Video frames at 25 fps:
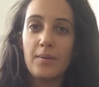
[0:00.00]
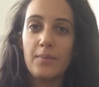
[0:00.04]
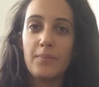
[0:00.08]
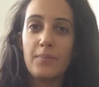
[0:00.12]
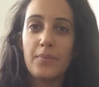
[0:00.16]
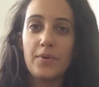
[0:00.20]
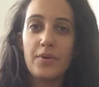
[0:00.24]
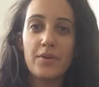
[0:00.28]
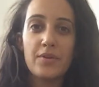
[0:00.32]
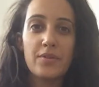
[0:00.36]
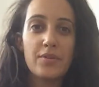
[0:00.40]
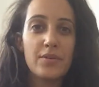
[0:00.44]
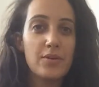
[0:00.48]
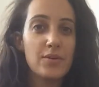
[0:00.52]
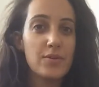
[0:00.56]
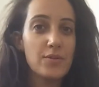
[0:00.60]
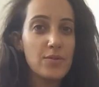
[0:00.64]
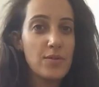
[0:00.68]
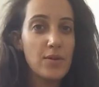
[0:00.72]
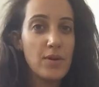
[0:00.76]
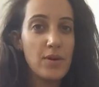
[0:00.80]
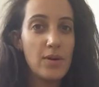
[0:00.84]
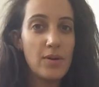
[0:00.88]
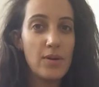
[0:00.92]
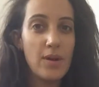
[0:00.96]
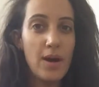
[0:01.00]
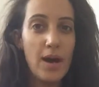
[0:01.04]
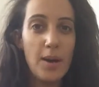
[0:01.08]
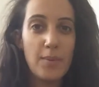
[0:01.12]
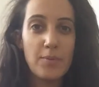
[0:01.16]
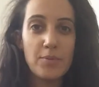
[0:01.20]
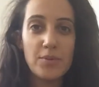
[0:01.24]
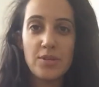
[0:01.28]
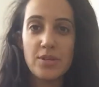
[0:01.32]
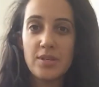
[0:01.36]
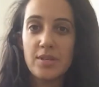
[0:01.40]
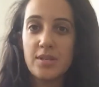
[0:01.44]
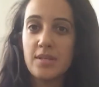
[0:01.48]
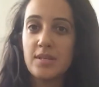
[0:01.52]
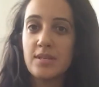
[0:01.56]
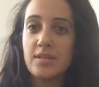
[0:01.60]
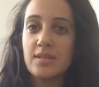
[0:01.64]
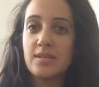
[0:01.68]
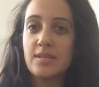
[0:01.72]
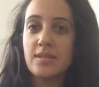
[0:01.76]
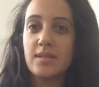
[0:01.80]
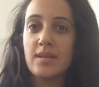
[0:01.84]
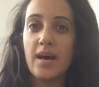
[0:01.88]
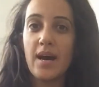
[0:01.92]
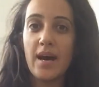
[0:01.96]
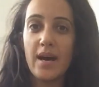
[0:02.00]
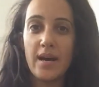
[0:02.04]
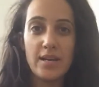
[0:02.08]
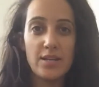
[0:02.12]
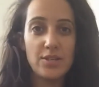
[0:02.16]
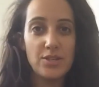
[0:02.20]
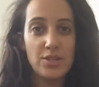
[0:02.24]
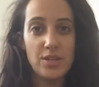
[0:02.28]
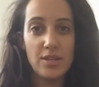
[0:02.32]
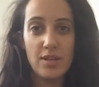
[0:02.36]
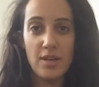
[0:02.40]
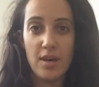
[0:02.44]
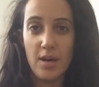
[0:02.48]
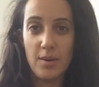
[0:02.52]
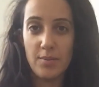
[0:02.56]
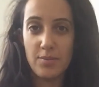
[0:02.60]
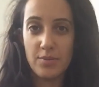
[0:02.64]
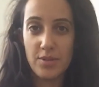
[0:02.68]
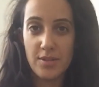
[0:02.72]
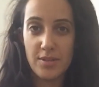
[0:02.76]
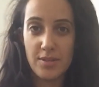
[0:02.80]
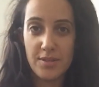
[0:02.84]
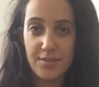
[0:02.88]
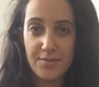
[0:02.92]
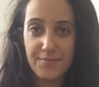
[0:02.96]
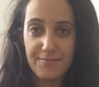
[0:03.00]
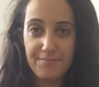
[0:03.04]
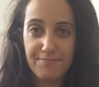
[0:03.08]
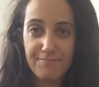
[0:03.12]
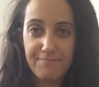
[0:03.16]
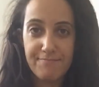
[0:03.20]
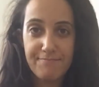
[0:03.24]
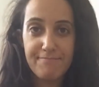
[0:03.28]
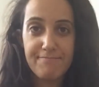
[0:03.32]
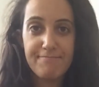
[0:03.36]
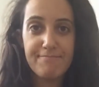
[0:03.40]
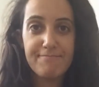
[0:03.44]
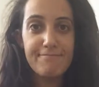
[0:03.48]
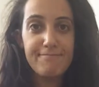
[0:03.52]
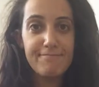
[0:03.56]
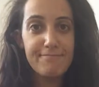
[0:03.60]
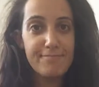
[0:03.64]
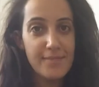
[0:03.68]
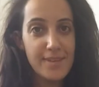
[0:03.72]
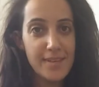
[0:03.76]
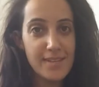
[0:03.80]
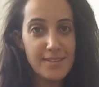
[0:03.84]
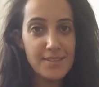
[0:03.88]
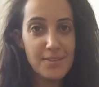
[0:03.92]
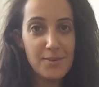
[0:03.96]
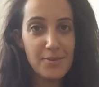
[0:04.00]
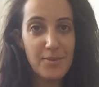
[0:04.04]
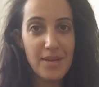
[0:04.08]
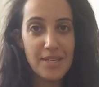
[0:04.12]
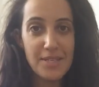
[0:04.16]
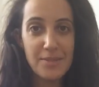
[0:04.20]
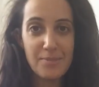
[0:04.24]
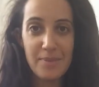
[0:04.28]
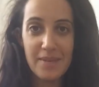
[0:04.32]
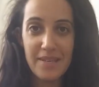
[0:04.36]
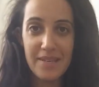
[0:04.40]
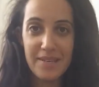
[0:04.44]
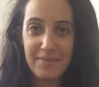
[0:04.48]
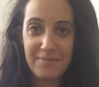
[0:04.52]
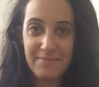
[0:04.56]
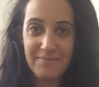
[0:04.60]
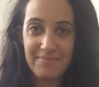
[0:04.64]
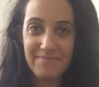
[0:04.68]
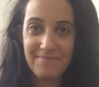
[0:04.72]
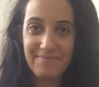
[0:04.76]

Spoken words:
birth control options and hygiene options. So let's begin.